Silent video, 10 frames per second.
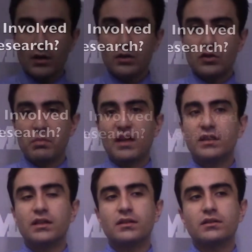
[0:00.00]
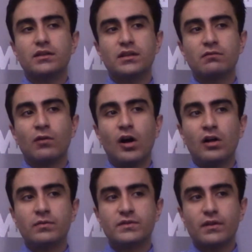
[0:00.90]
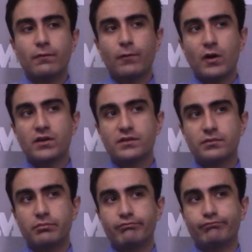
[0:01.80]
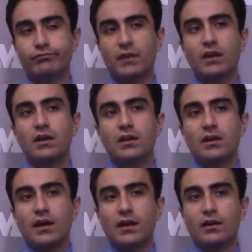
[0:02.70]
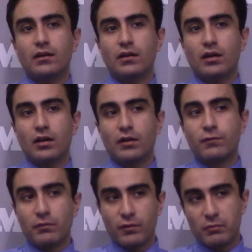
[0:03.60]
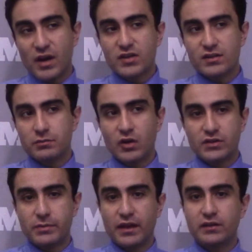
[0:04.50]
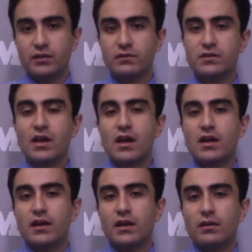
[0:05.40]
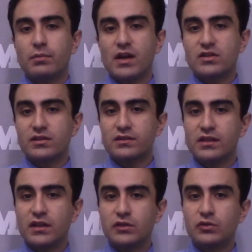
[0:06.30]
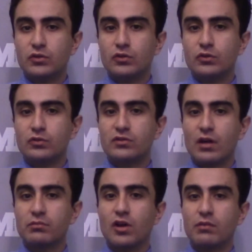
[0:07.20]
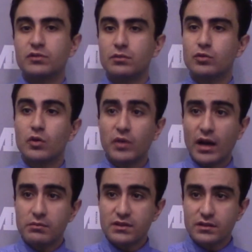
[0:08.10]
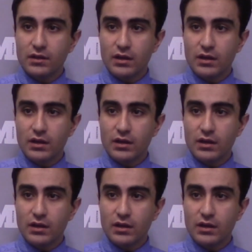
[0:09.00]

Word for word: So mainly it involves first um, from from patients' perspectives, uh, patients needed to do some computer programs,